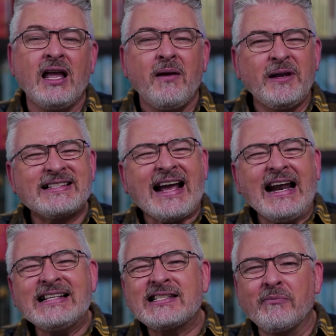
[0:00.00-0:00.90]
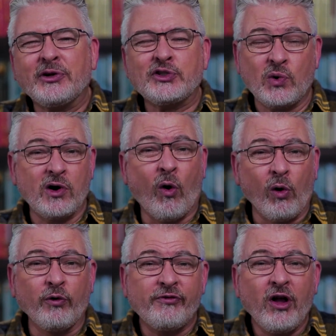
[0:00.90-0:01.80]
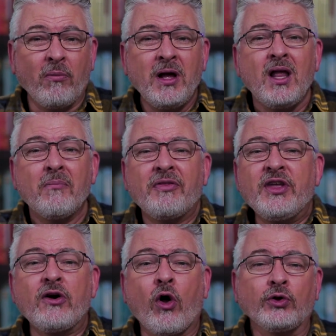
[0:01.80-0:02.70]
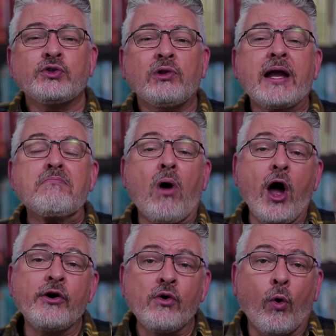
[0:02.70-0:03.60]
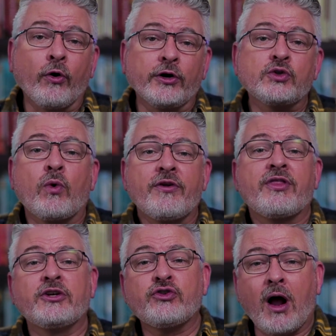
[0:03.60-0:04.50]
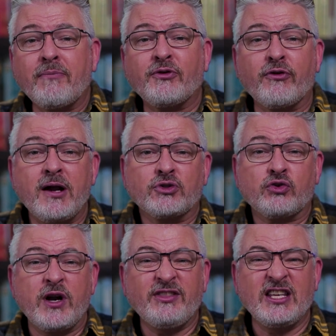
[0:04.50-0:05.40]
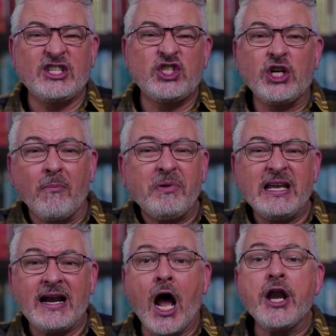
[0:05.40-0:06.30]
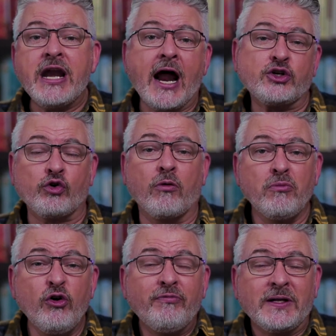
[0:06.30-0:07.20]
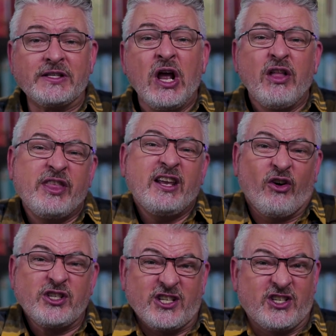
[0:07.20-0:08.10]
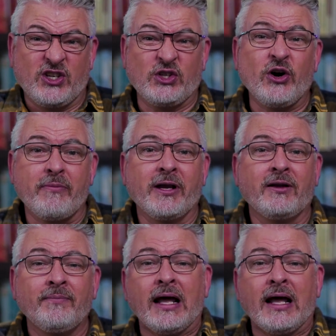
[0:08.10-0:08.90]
I mean, it's kind of similar to an old film, but then also like modern horrors where the dropped frames create these jumpy and unnatural movements that are just disturbing.